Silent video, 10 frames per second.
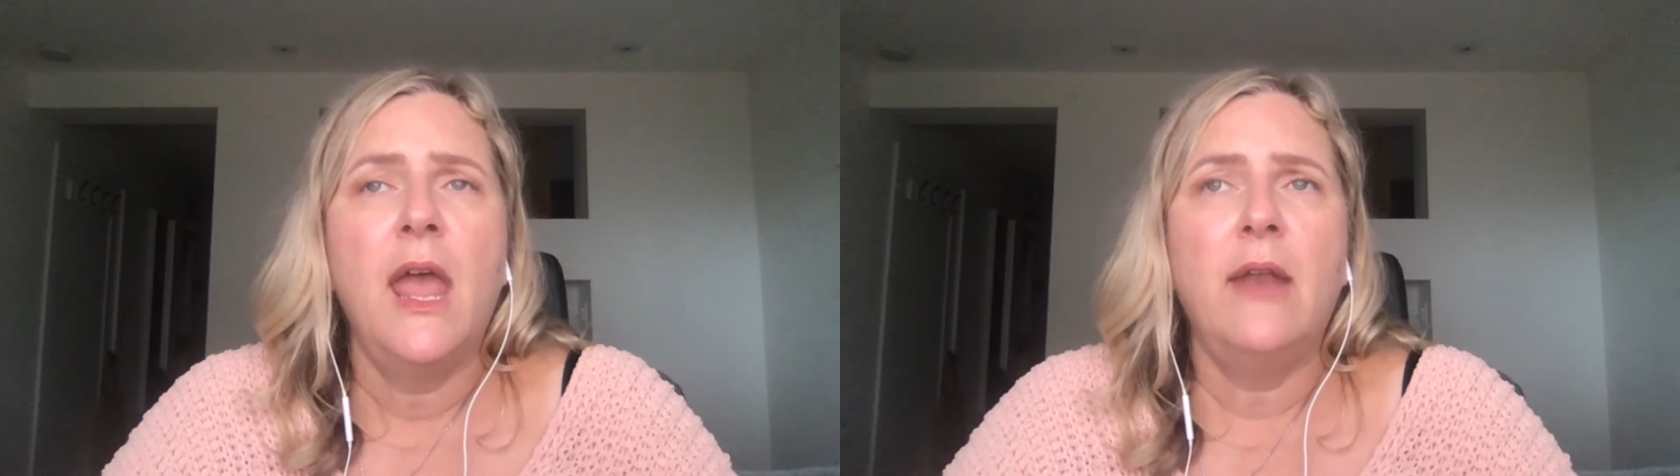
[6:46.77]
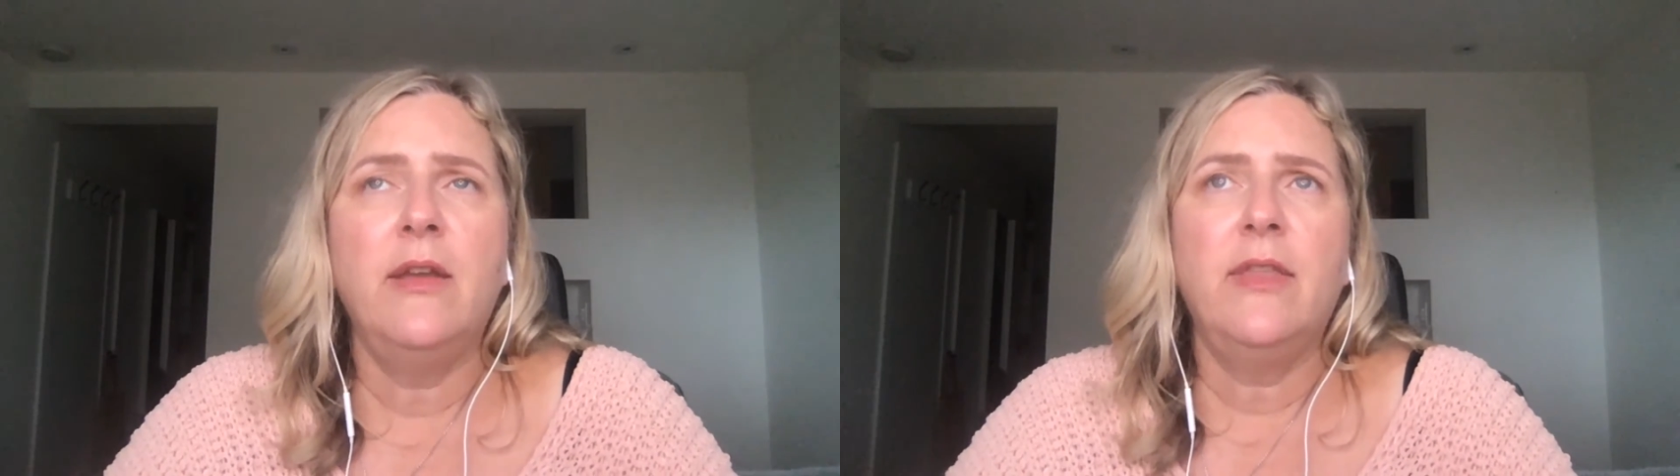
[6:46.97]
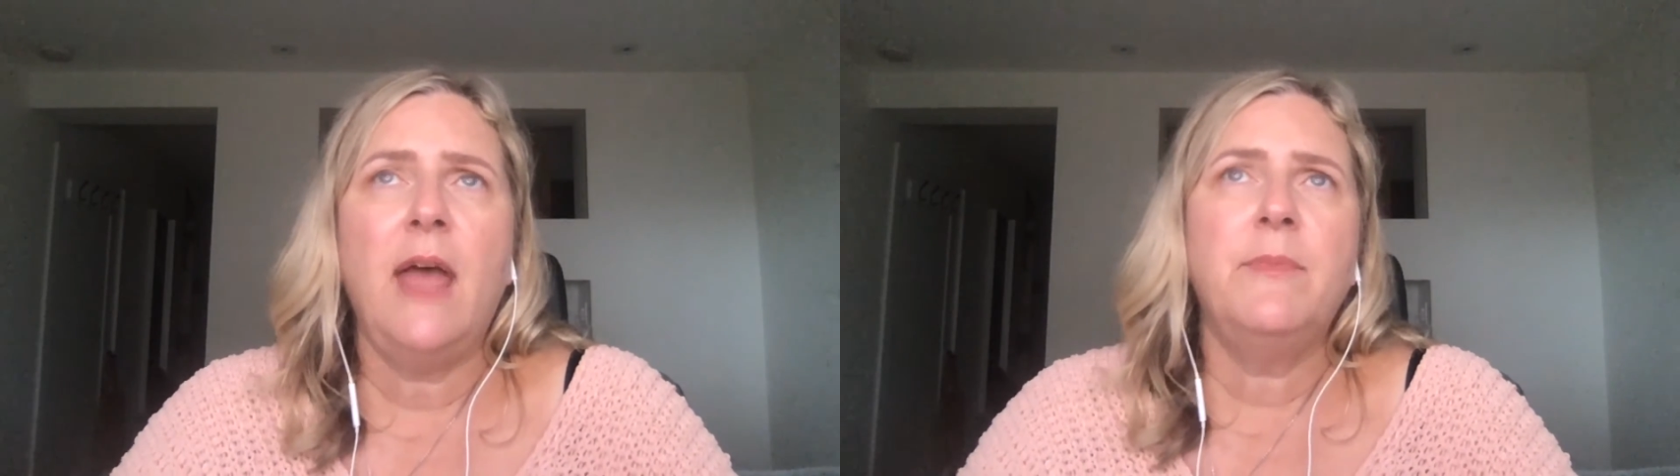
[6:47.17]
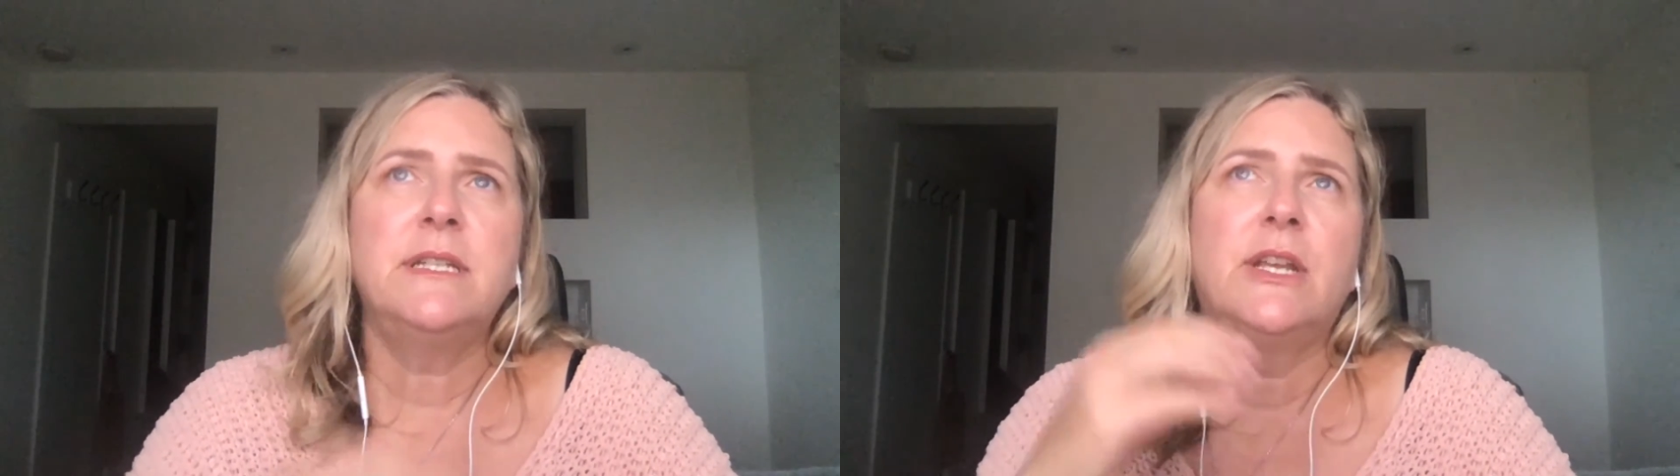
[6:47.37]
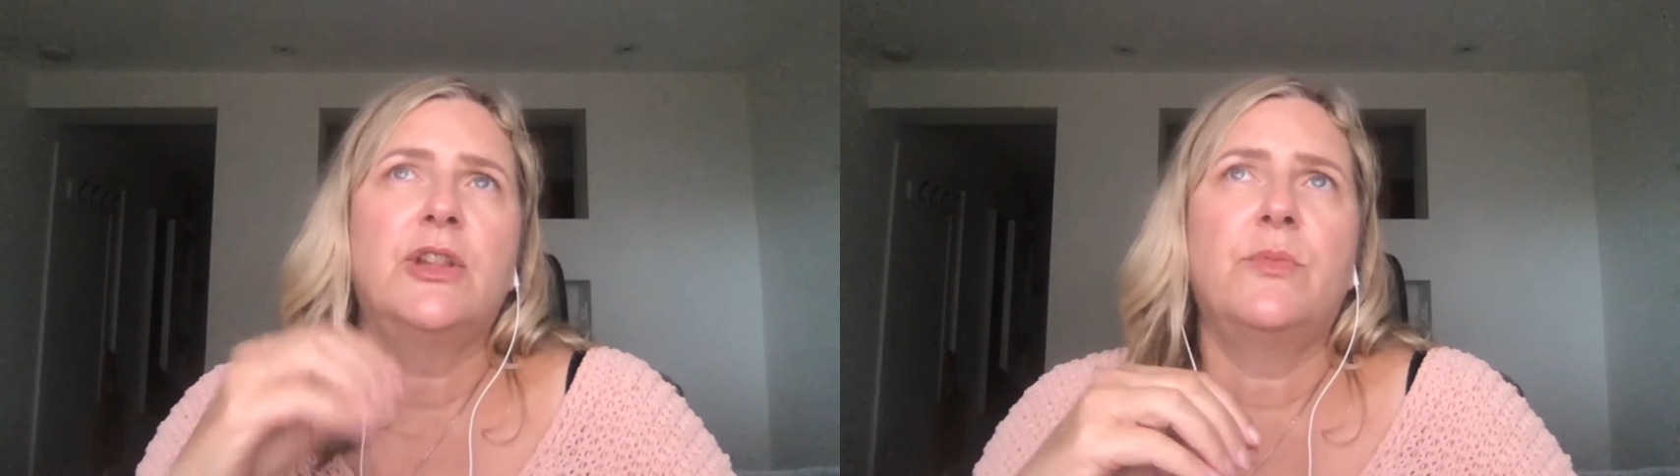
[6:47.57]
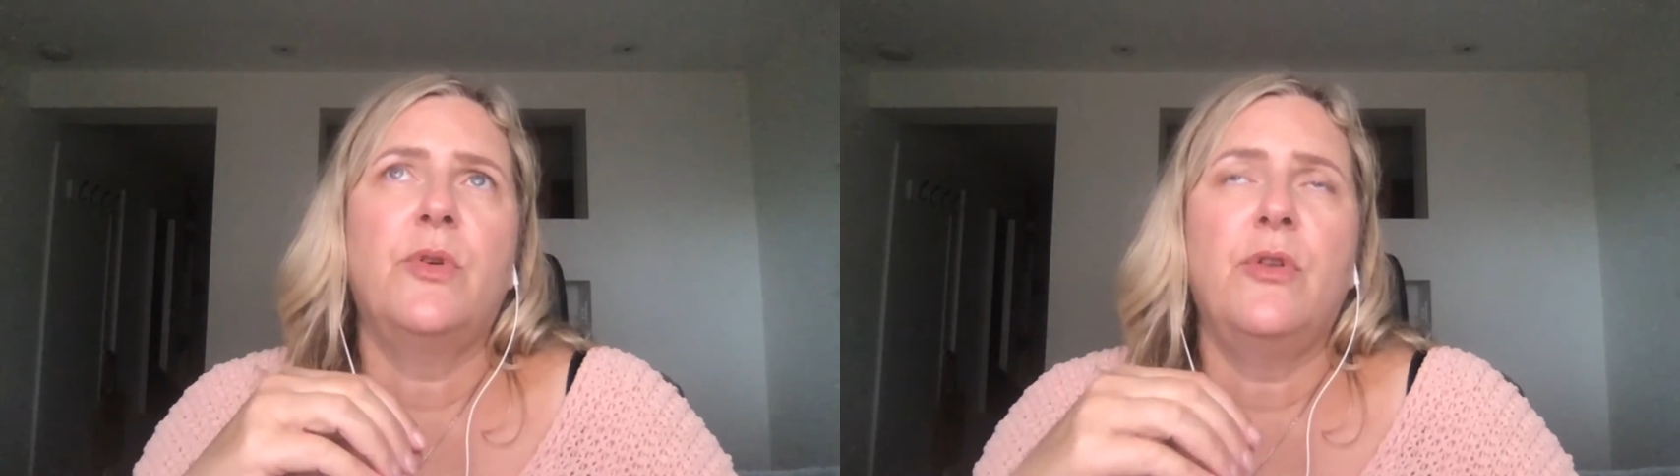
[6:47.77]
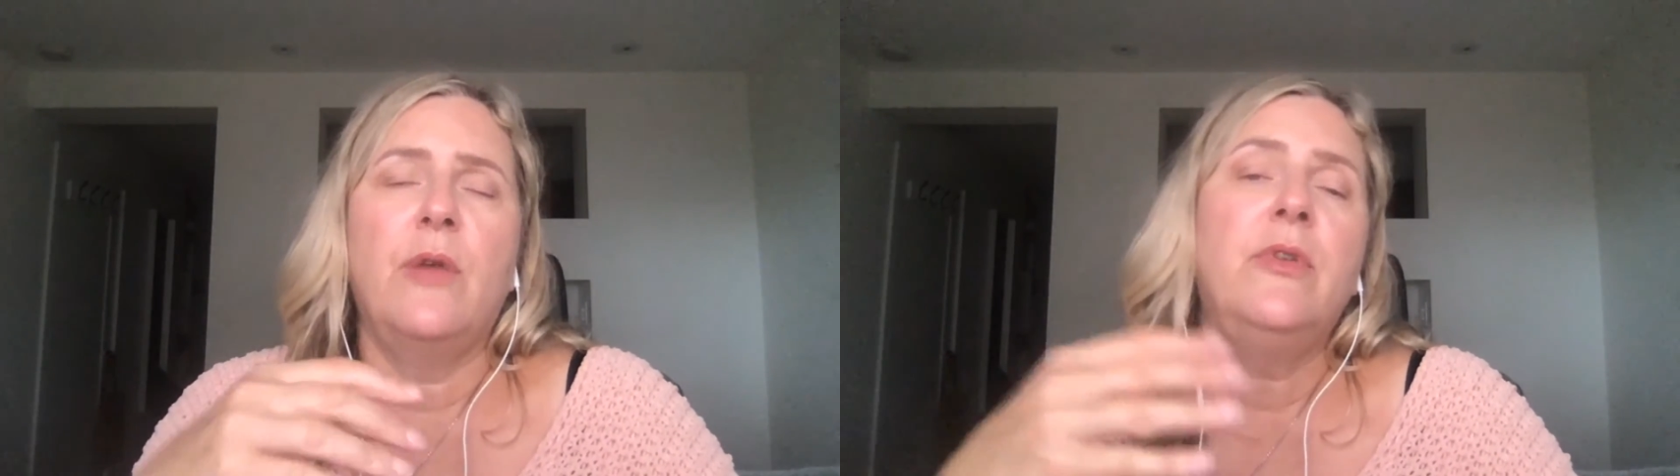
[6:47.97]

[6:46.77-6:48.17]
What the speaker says: And in that particular program,